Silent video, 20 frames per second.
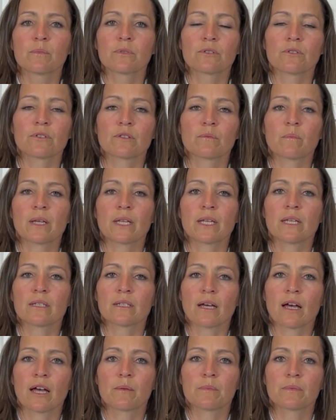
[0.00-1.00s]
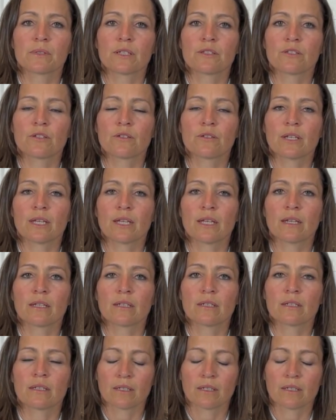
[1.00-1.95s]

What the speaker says: or as many times as you need.